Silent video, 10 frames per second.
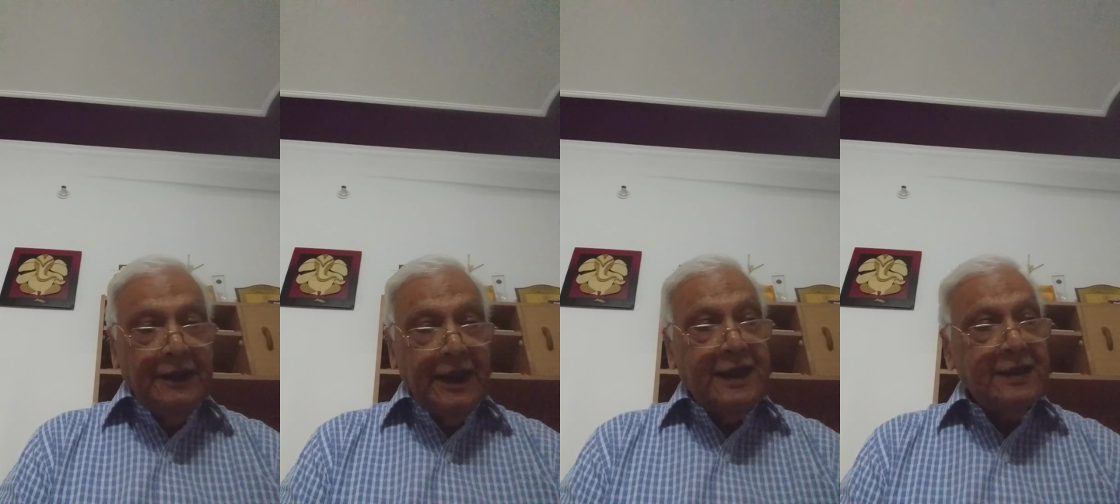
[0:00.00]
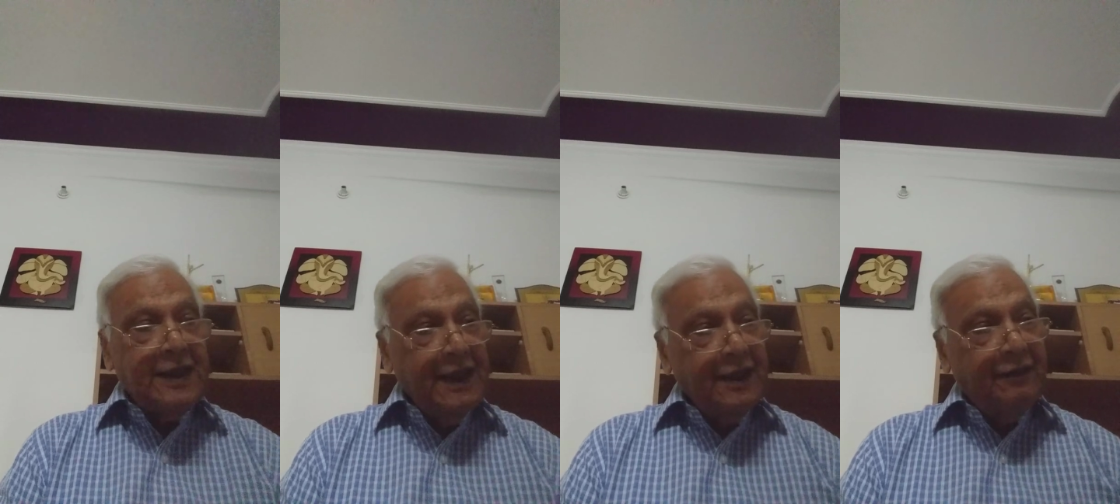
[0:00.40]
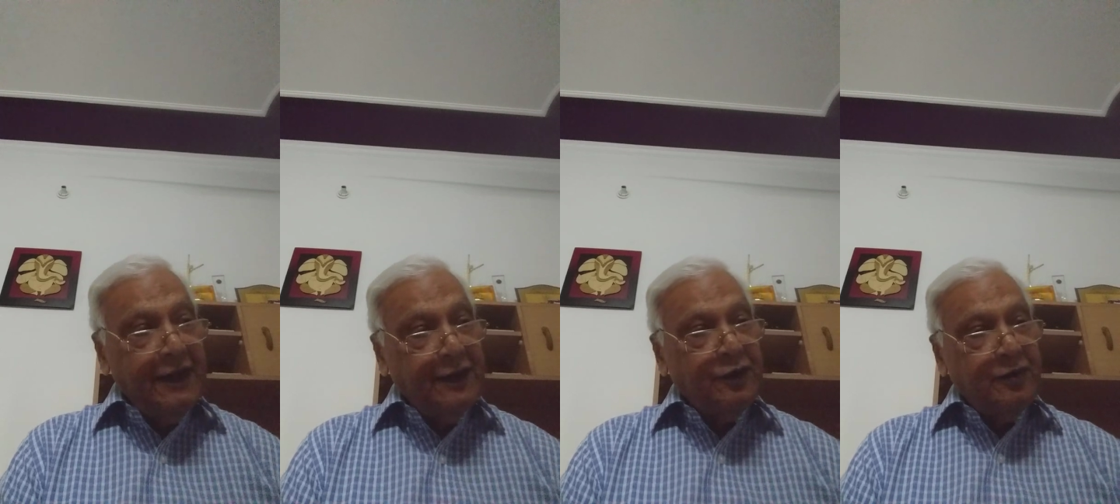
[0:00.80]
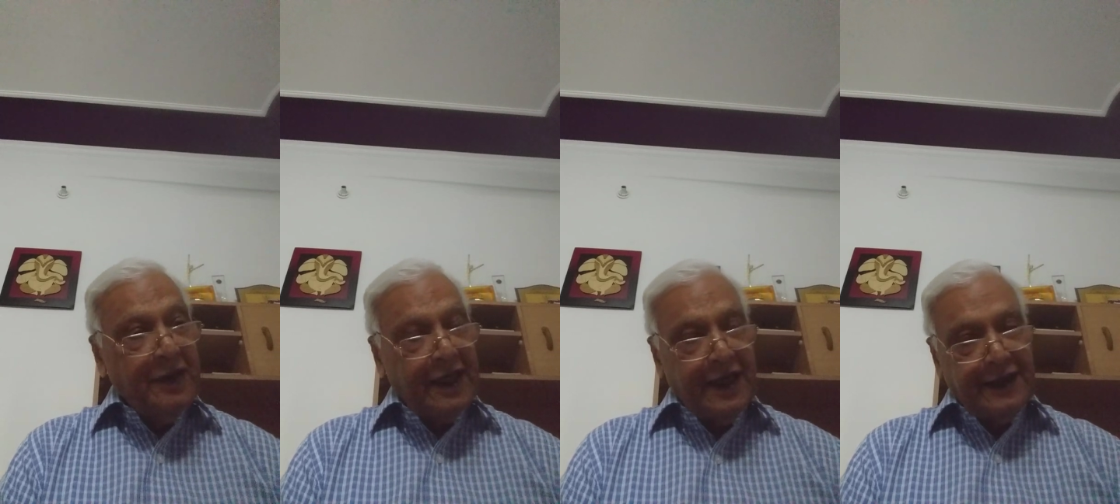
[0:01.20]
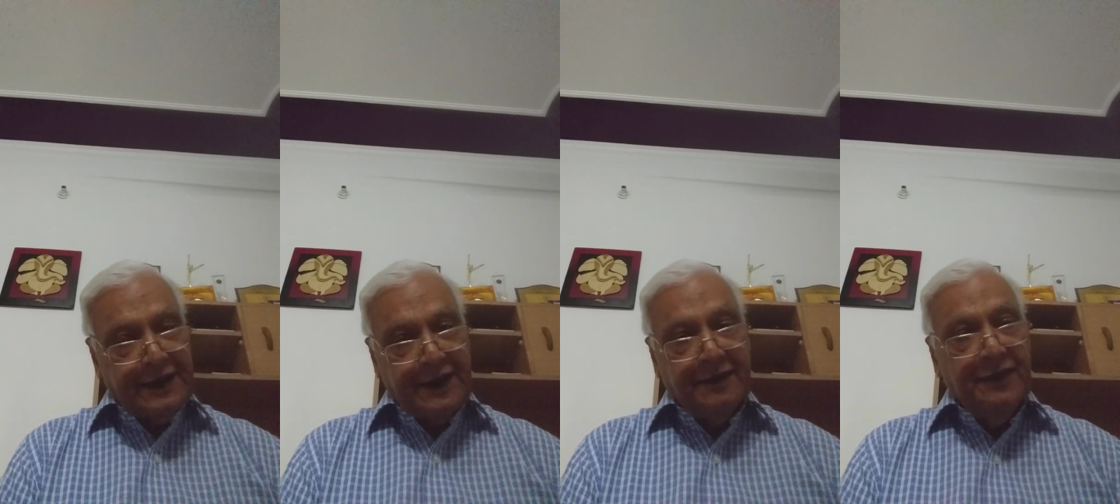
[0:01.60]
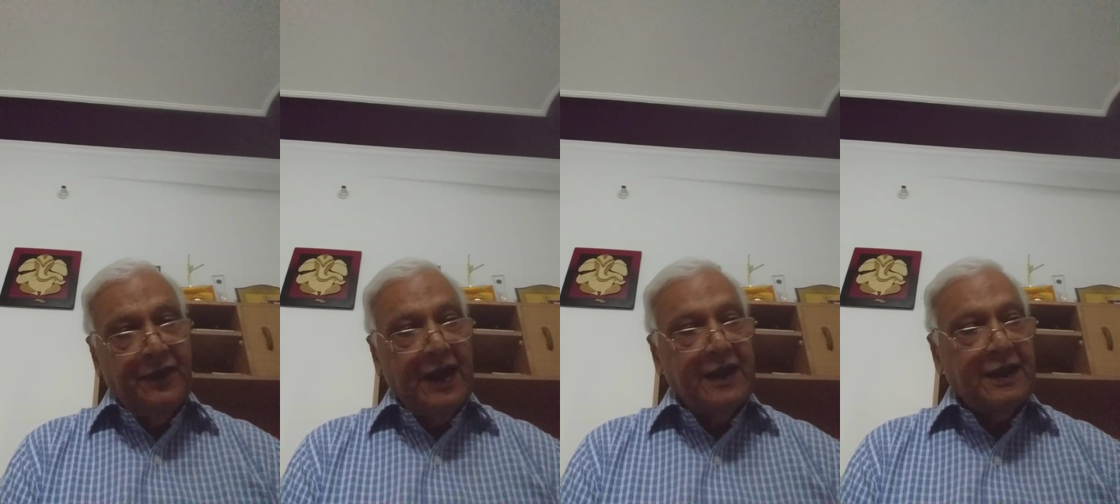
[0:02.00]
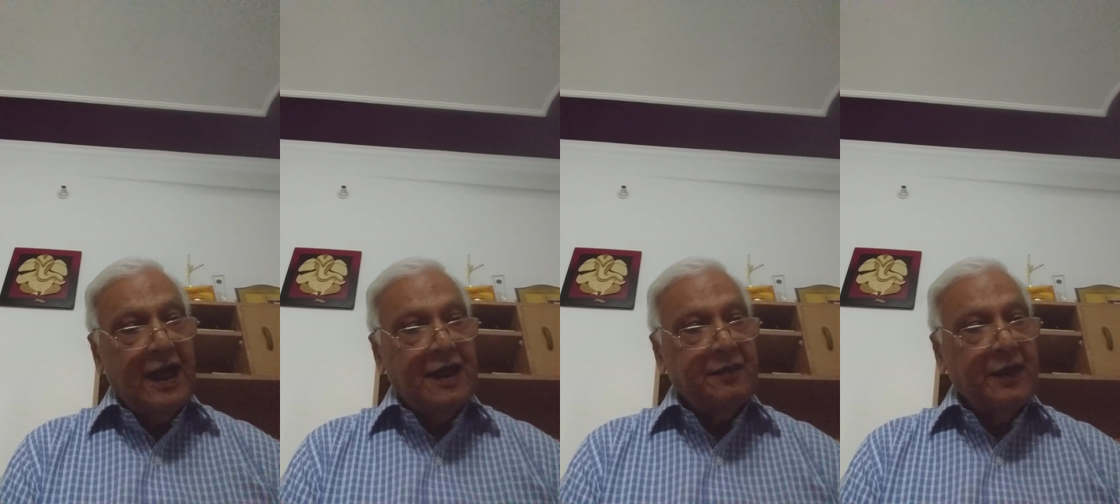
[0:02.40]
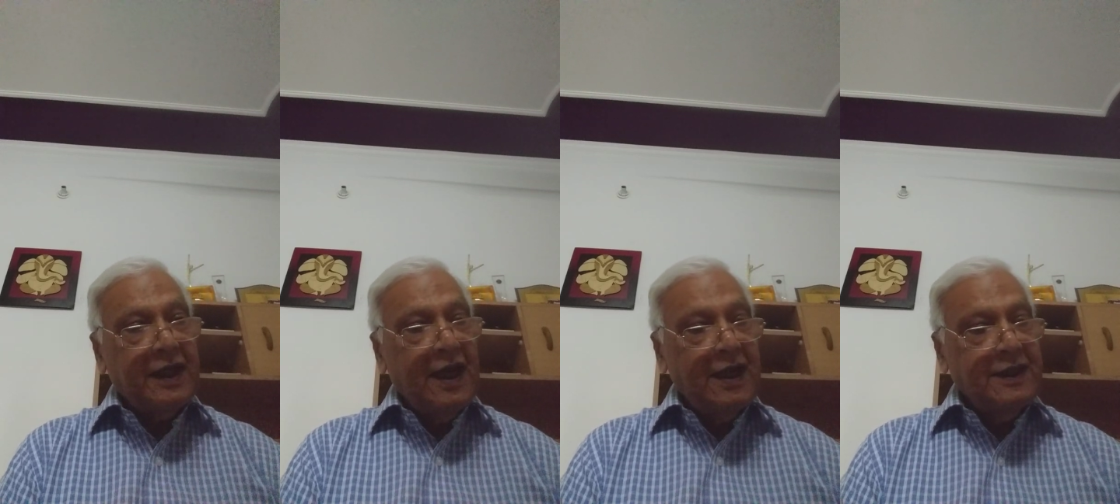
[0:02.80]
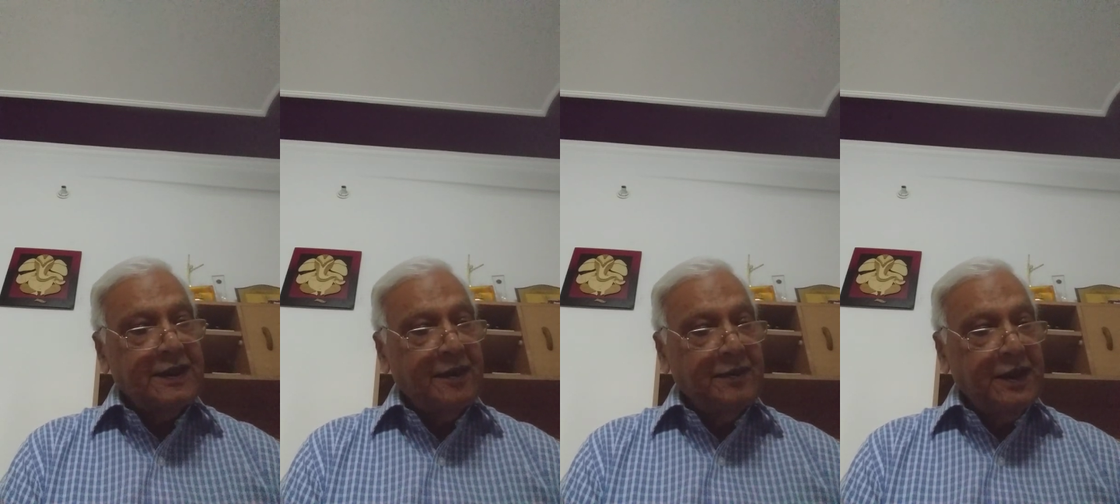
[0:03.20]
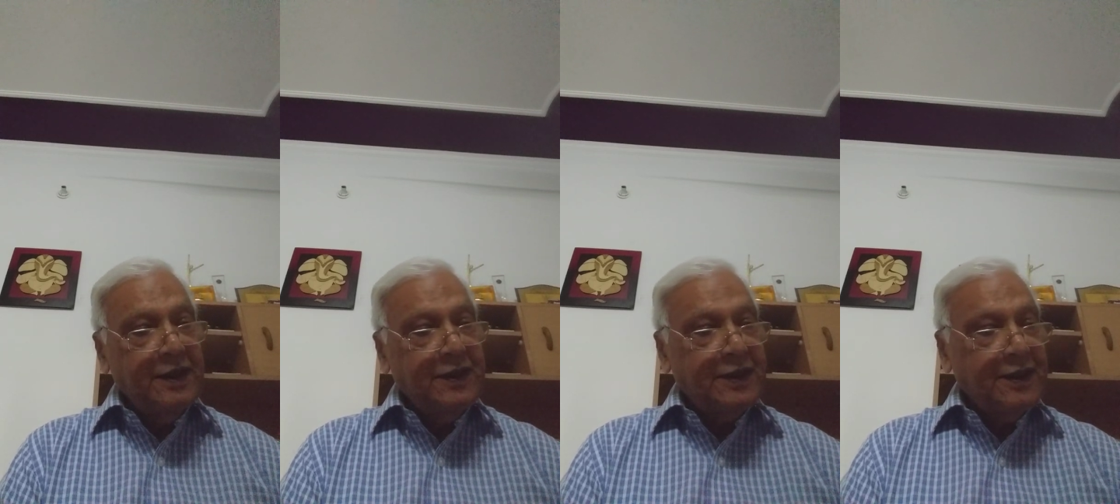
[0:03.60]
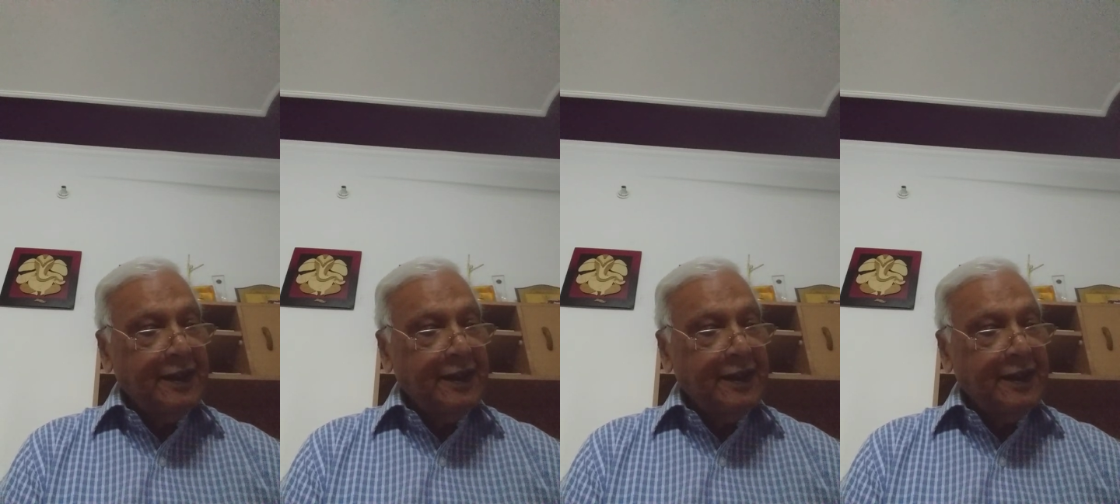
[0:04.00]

There is another very good mechanism, and that mechanism is